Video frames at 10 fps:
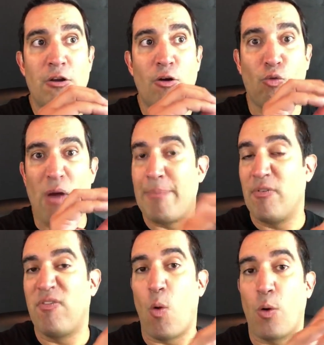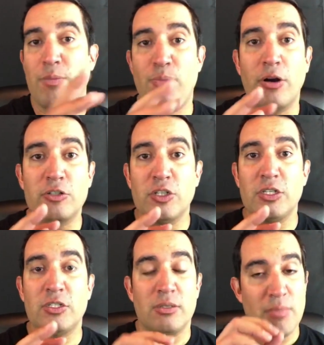right before the
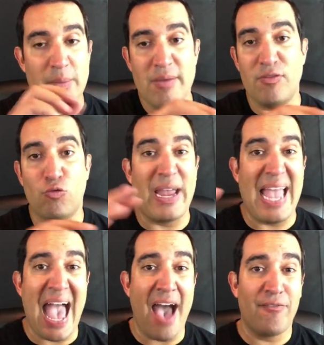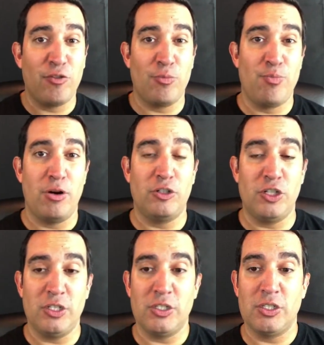purchase, maybe even right after the
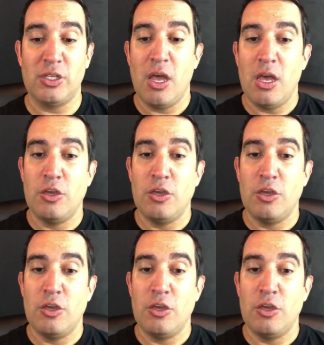purchase.